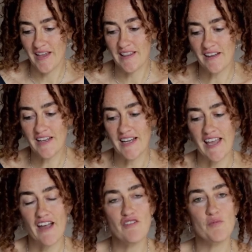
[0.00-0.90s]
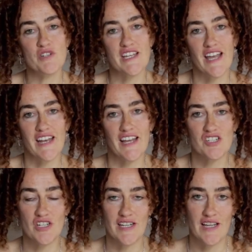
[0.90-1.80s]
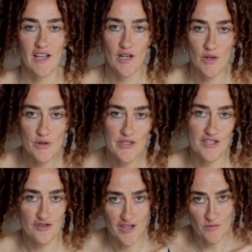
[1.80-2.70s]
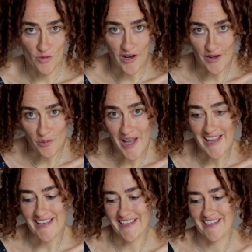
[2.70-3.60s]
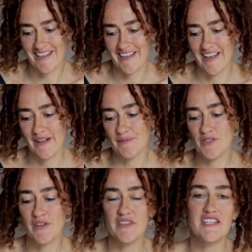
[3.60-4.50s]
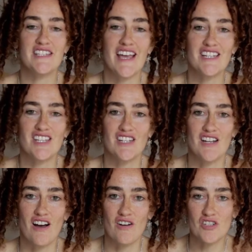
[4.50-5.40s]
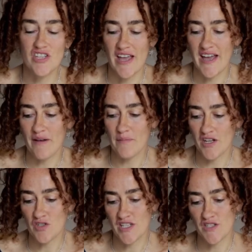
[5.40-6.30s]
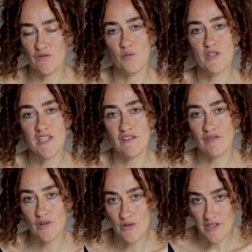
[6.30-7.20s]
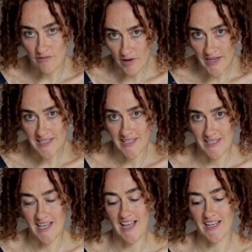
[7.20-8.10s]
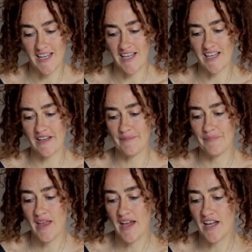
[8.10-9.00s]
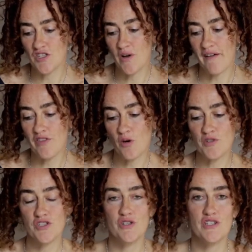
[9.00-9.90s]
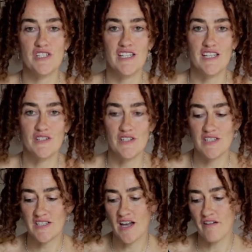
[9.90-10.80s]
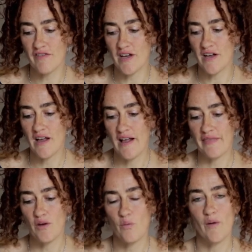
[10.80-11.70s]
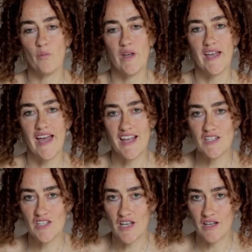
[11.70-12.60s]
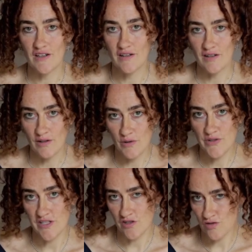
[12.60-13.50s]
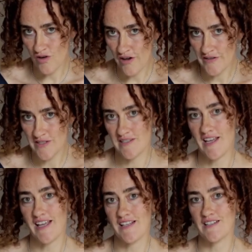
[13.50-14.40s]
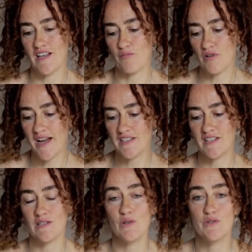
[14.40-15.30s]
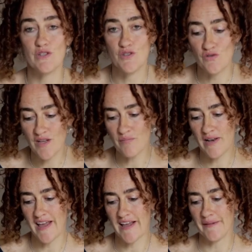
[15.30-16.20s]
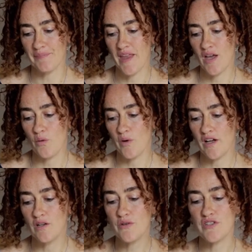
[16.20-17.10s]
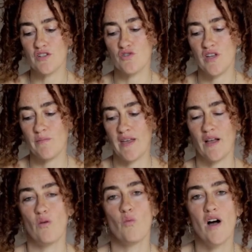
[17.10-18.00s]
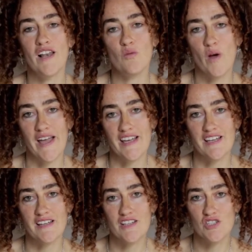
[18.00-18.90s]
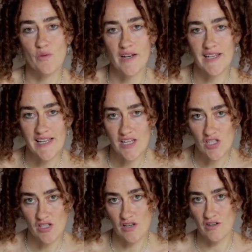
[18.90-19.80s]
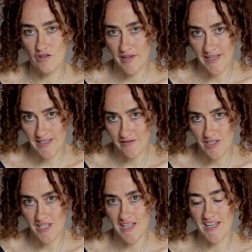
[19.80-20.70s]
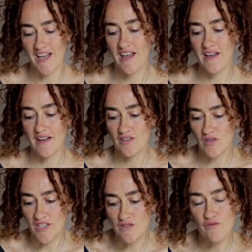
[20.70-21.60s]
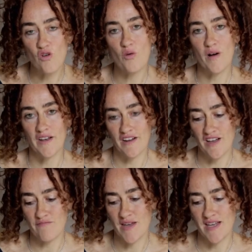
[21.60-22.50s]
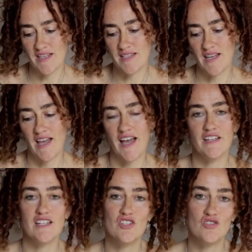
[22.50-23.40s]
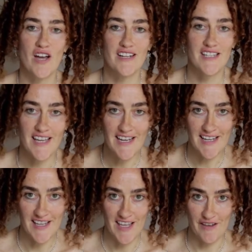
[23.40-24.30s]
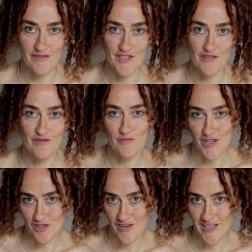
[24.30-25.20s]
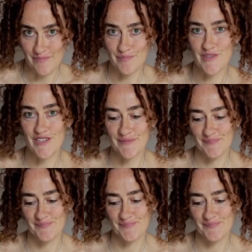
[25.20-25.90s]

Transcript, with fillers: Luckily, everybody can actually lucid dream while awake. So in this section, I'll share my transformative lucid writing technique, and you'll have the opportunity to discover that when we enter lucid trance states and practice lucid dream play, we are lucid dreaming while awake to unleash our creativity, transform our nightmares, and extract healing gifts from our dreams.